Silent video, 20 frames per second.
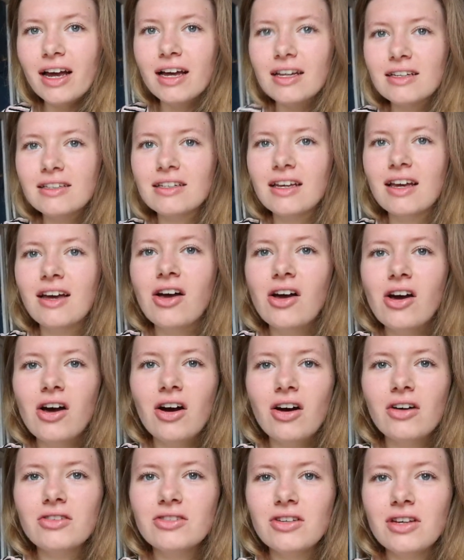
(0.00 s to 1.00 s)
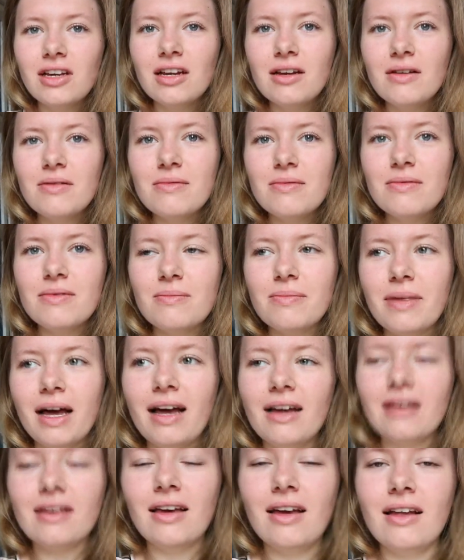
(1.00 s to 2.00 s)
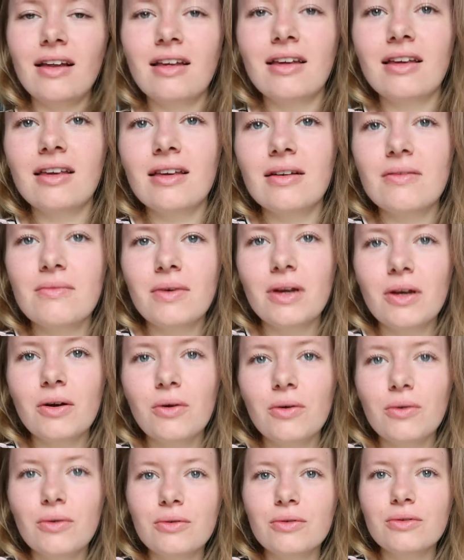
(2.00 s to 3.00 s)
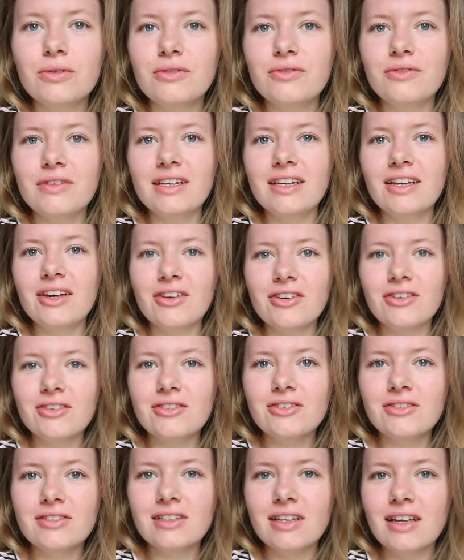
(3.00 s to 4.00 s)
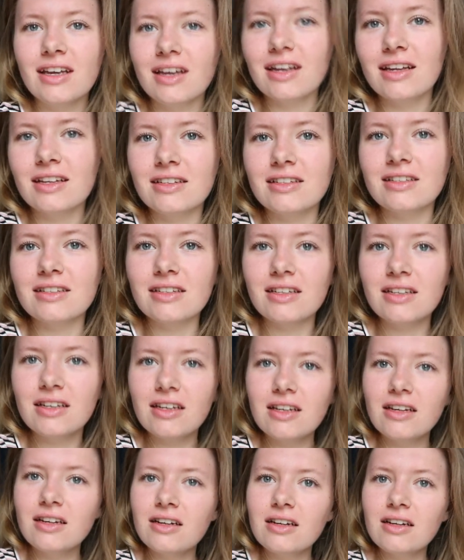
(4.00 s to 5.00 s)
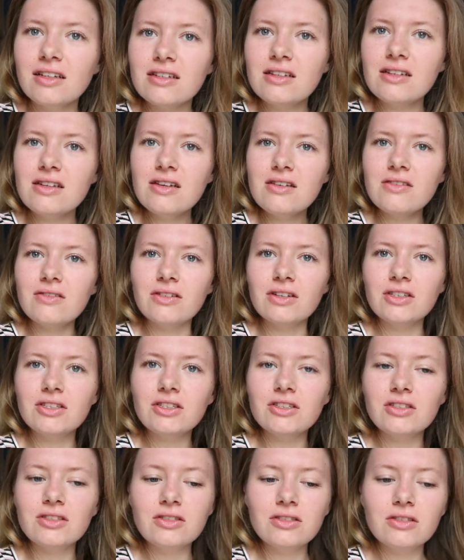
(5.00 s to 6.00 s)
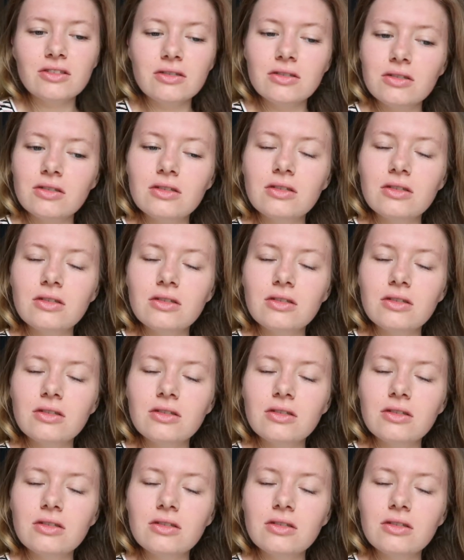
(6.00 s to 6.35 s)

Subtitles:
And I was looking at back at like my old videos, and I don't know, I just